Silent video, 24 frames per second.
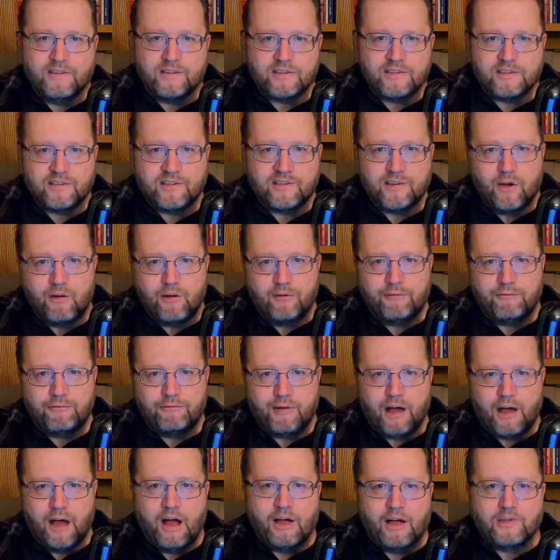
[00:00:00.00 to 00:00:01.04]

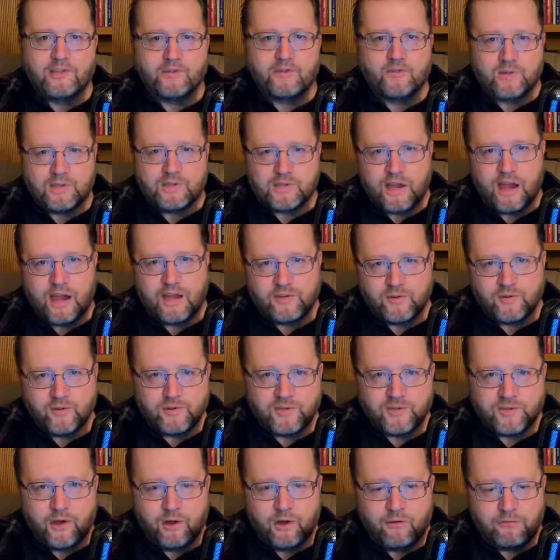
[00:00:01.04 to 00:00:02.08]
self-ostracize
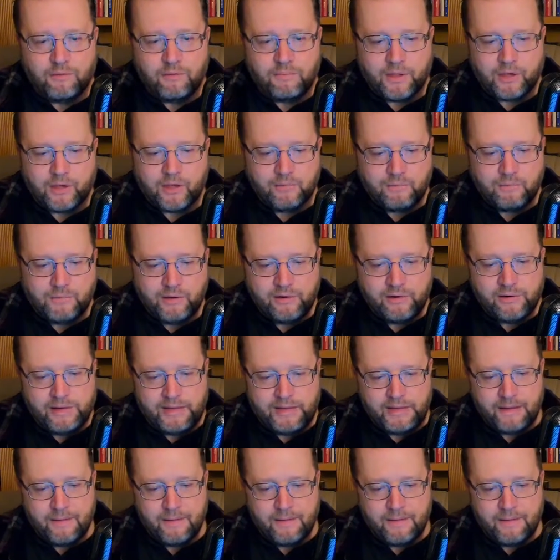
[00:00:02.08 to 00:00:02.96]
herself from the community.